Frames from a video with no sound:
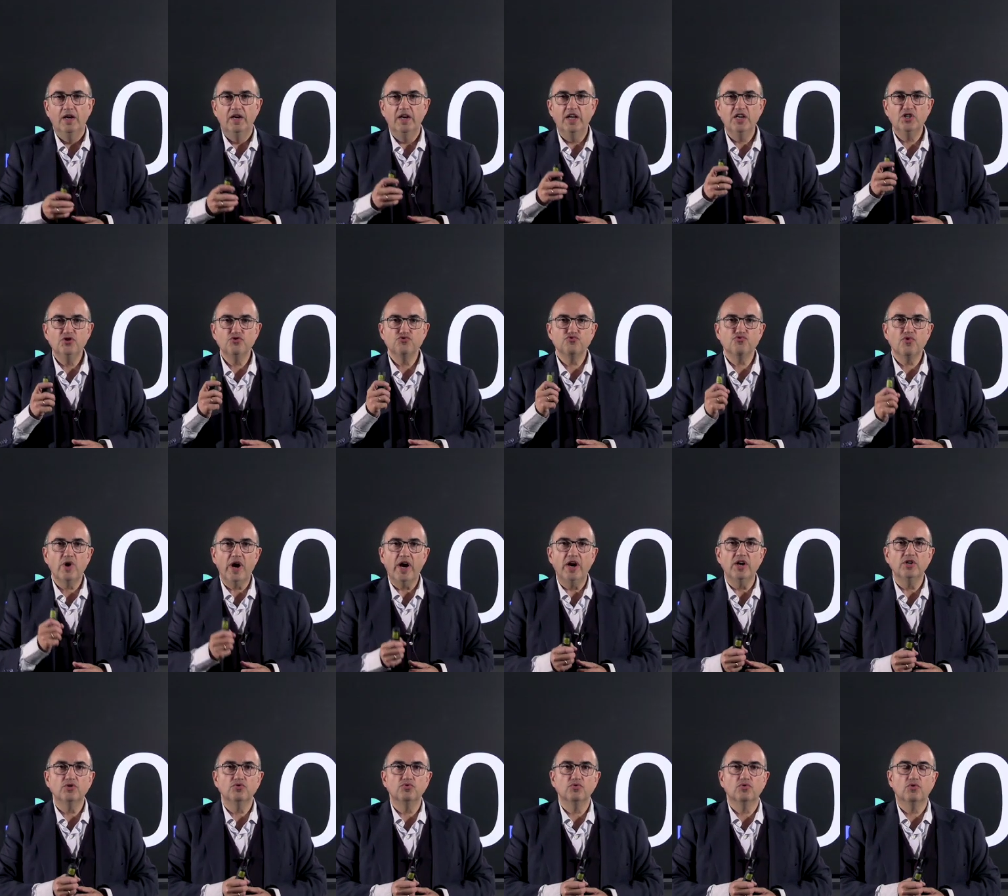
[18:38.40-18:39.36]
Let's
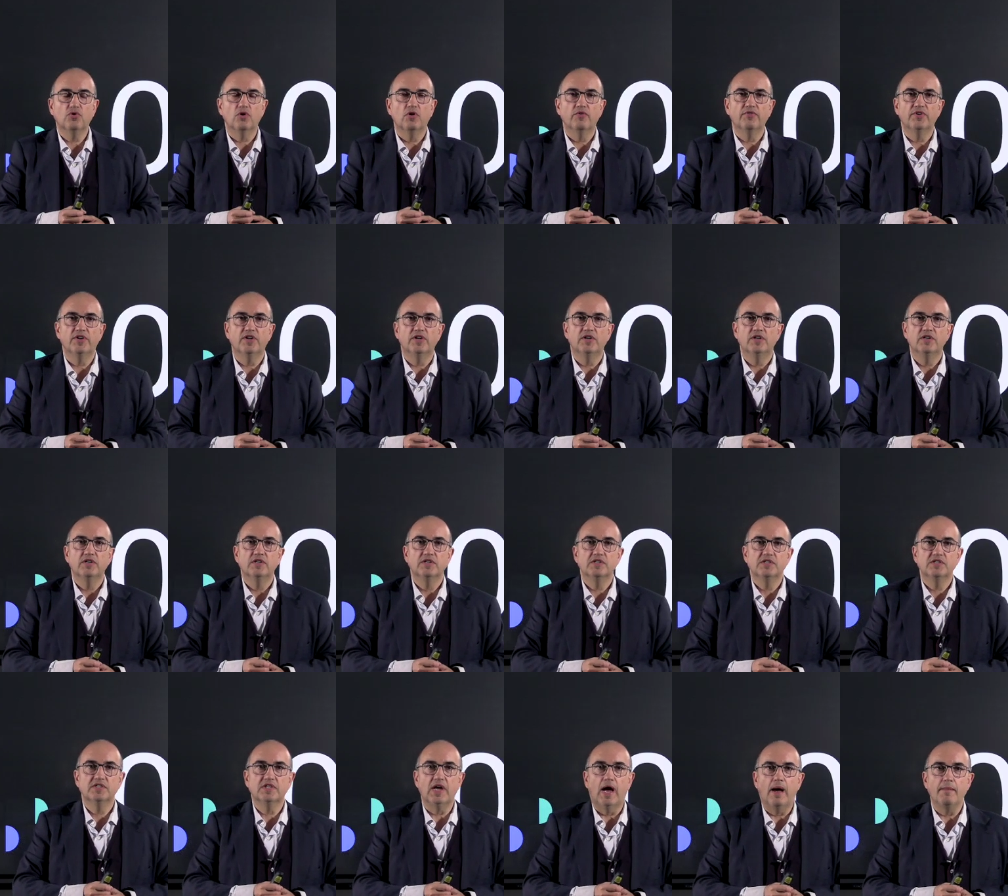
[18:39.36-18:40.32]
try to cover
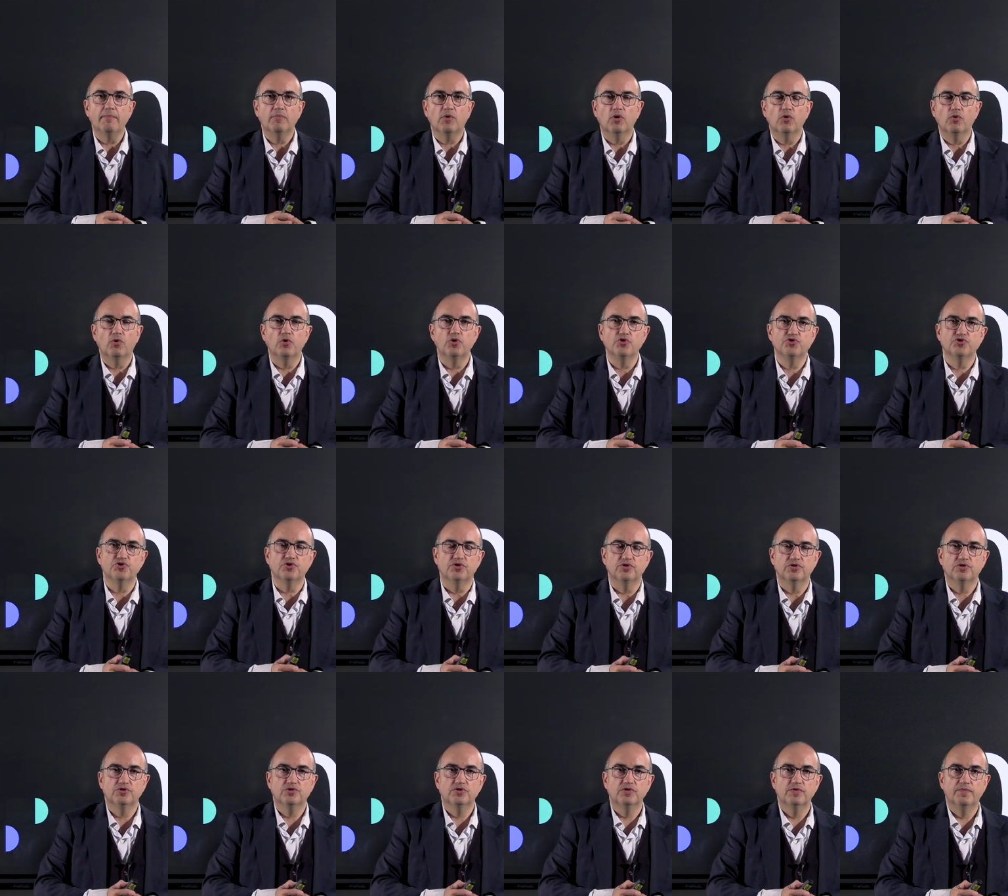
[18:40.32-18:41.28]
some
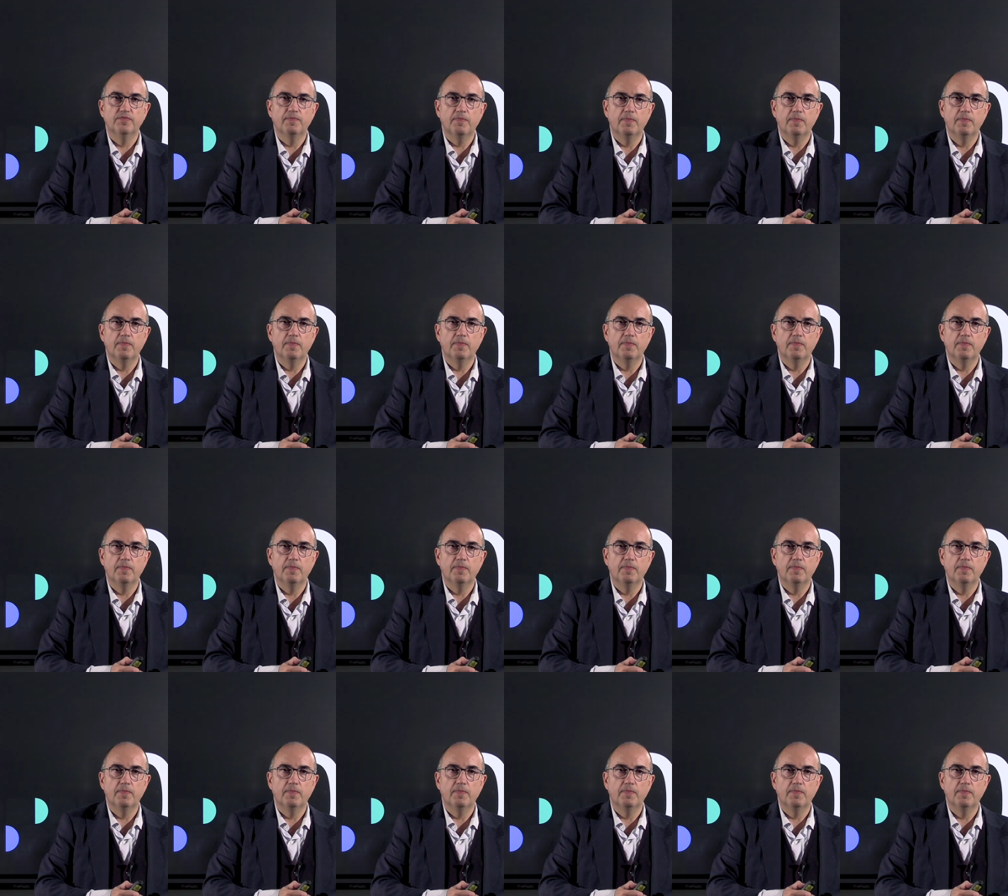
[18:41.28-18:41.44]
conclusions.